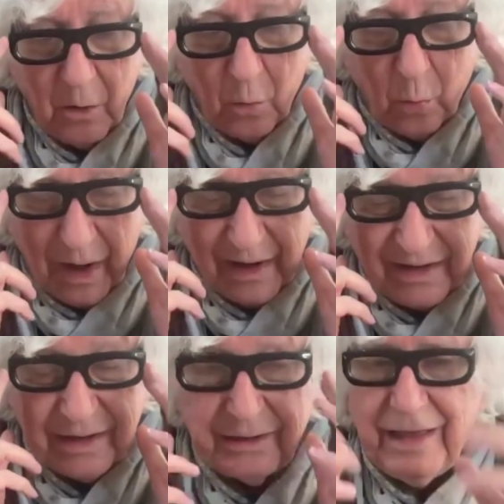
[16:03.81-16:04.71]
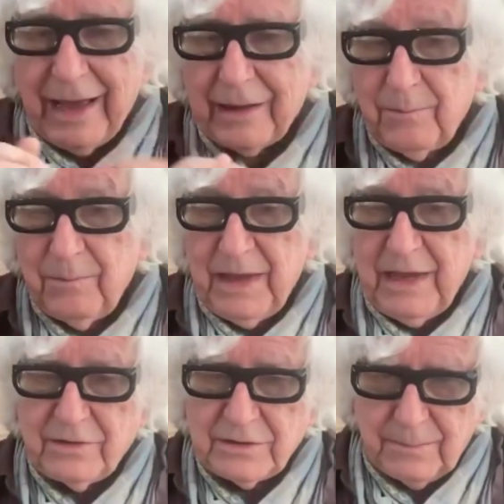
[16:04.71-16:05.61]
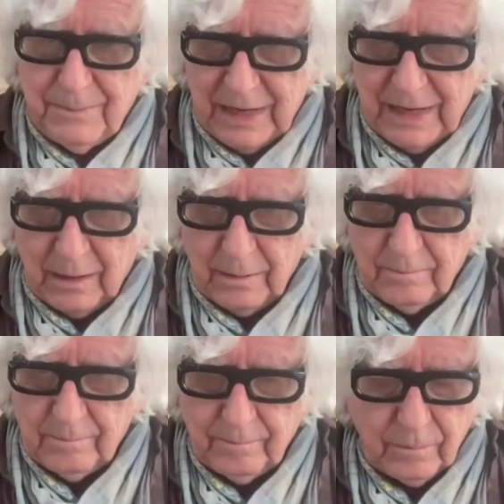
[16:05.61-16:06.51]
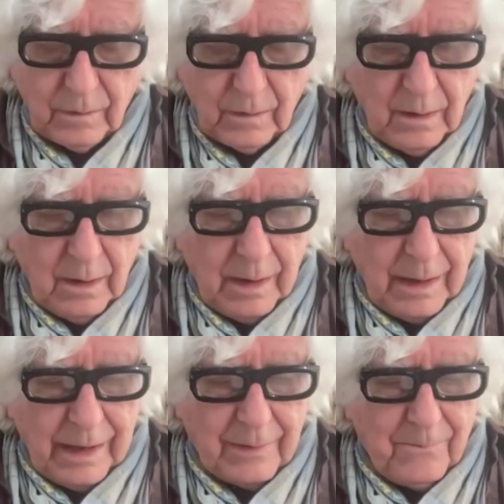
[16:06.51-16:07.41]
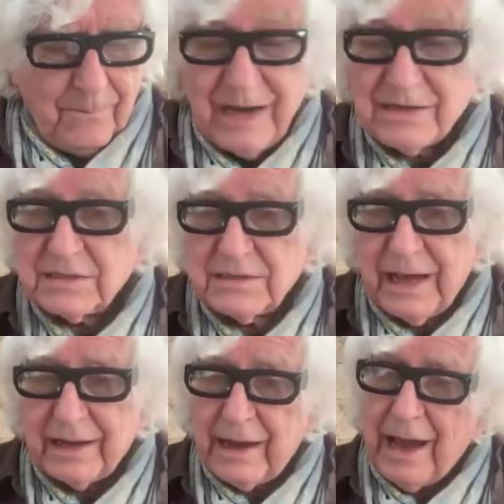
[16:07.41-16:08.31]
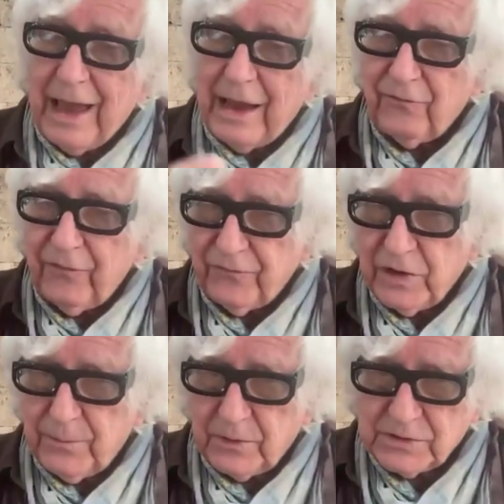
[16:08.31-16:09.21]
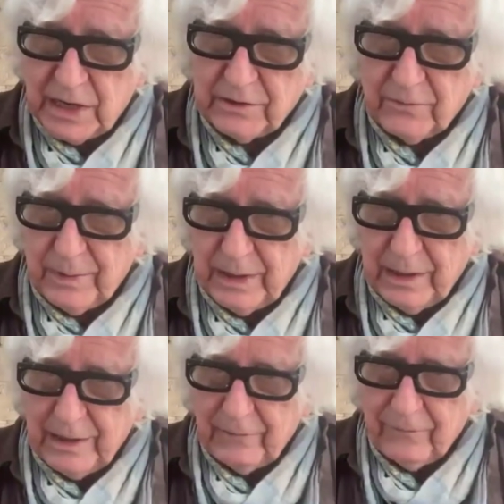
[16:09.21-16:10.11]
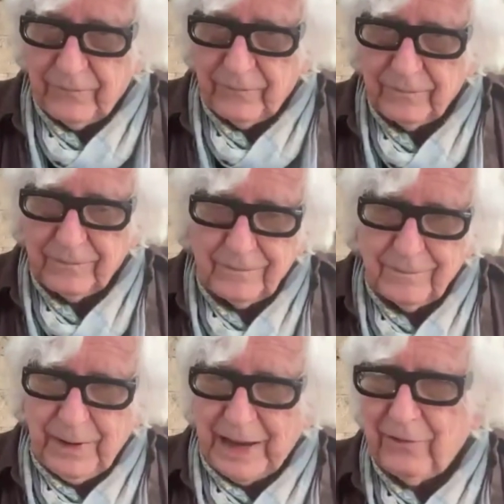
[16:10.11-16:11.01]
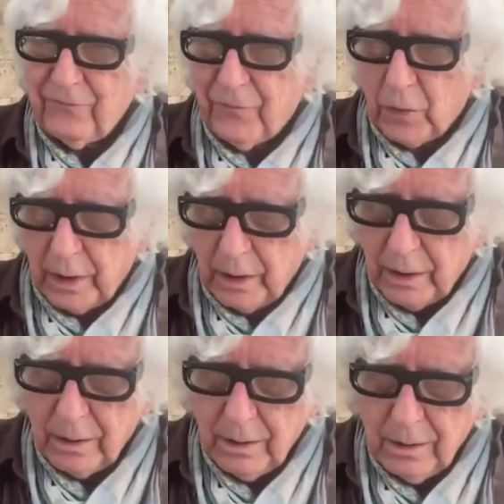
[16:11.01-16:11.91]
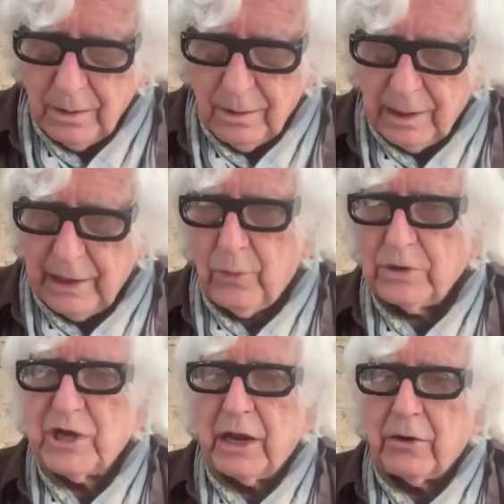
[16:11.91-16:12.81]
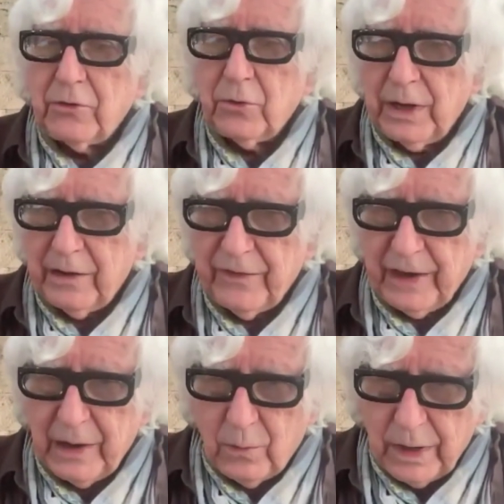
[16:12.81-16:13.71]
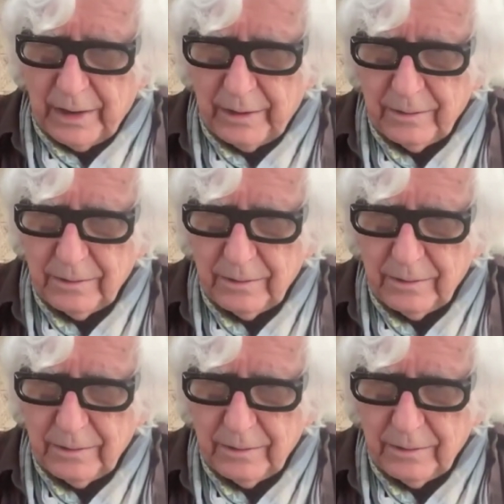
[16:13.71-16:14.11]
What did that mean to me? It meant that I had 50% of my life paid for, in which I could do anything I wanted.